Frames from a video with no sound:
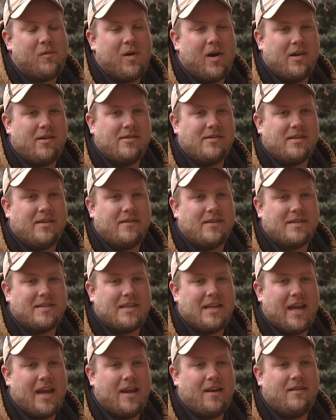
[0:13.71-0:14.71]
waters in the
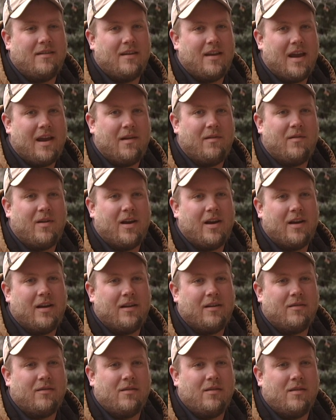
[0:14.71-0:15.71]
state, and
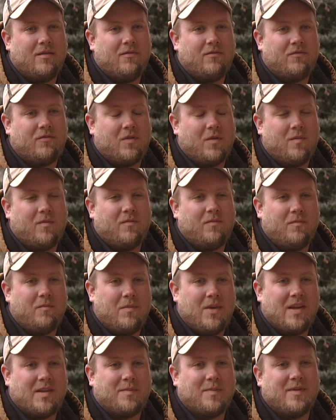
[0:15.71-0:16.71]
uh, for
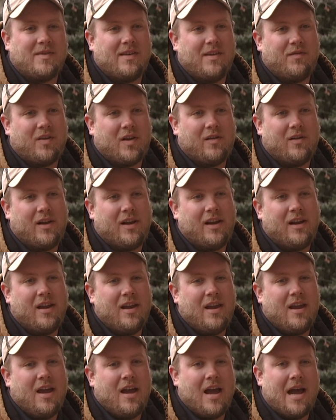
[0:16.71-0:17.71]
me specifically,
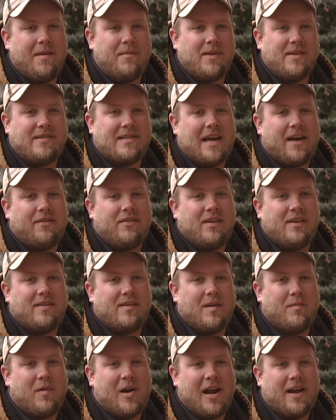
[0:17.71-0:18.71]
I'm in
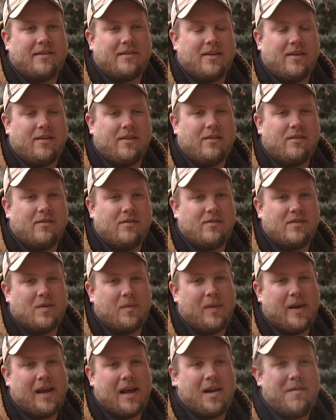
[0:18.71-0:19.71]
southeast Nebraska,
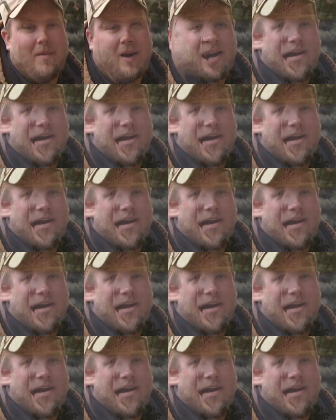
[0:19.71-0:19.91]
so we got about